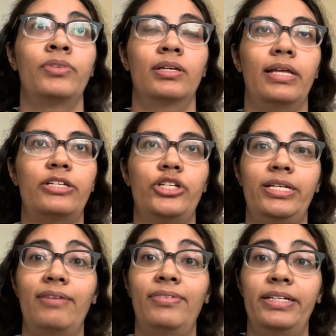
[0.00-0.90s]
Like, she
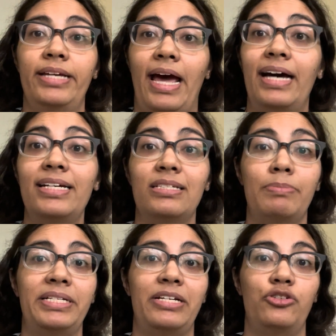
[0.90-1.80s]
definitely has
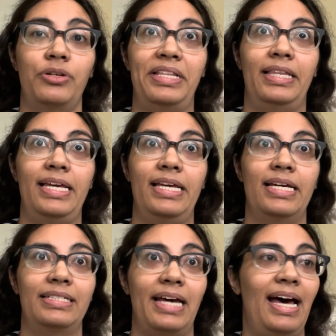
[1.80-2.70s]
potential in the
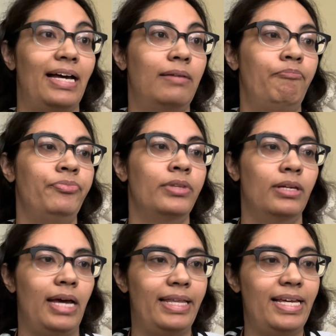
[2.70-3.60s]
attack.
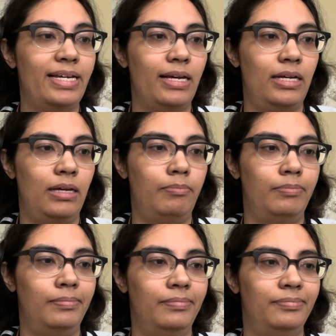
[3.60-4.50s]
I think when